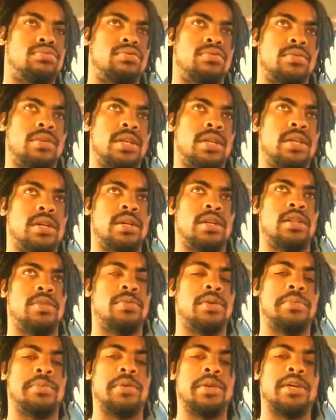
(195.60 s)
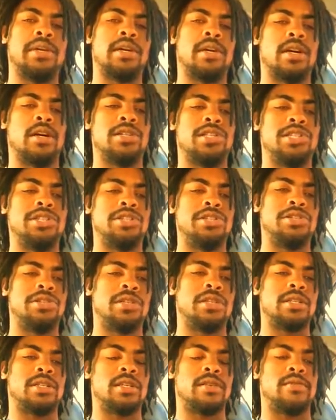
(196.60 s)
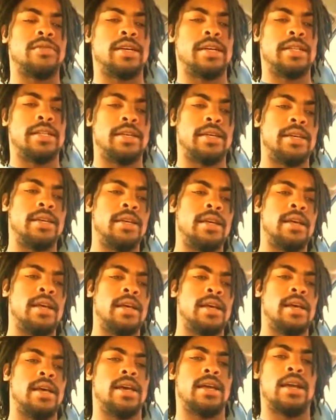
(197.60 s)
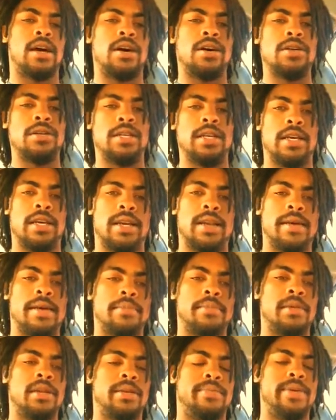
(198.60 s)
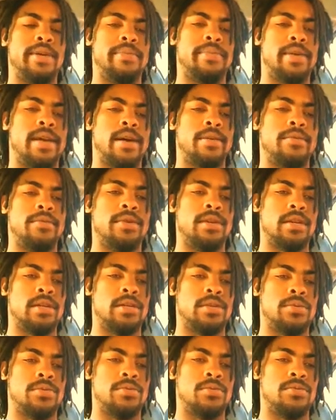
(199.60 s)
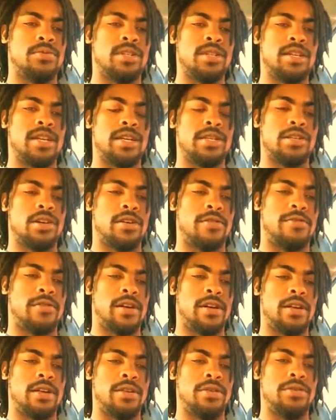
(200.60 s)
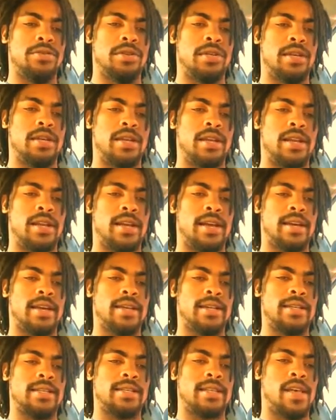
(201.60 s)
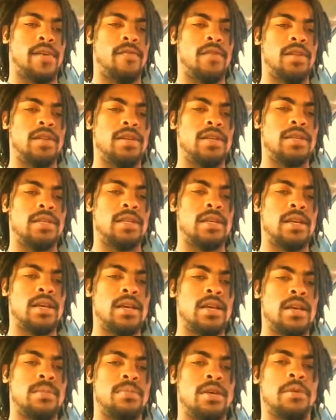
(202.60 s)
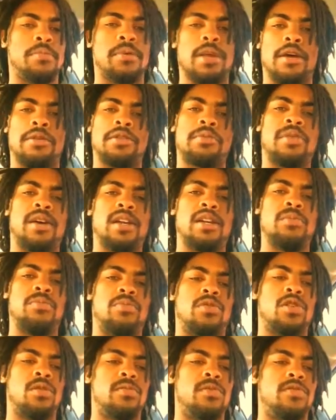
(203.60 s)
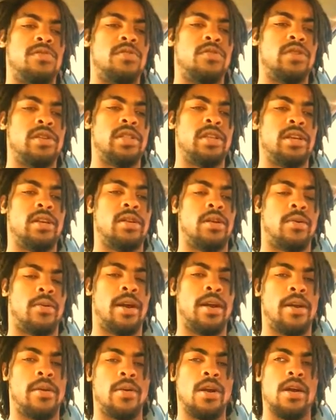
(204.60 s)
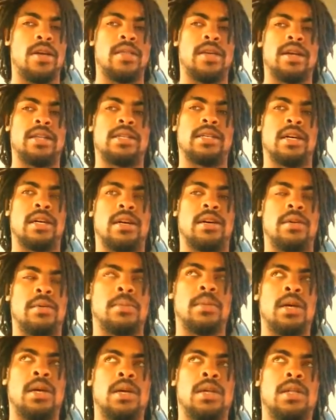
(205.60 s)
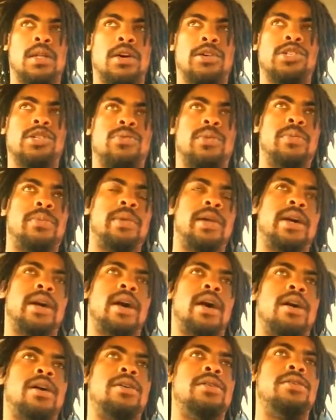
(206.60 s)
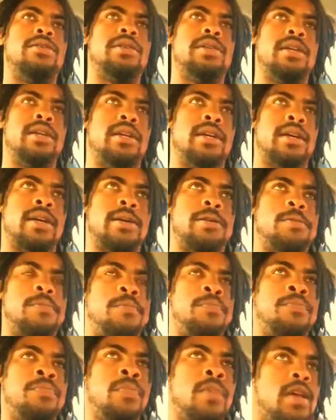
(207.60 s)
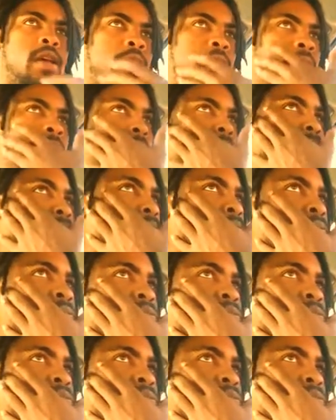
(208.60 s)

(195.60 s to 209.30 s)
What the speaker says: what are other people, indigo children and stuff like that. And old DNA would be the people that was when did they start finding new DNA, like in the 70s. People that was probably born before then or right around that time. Those are people that got old DNA. And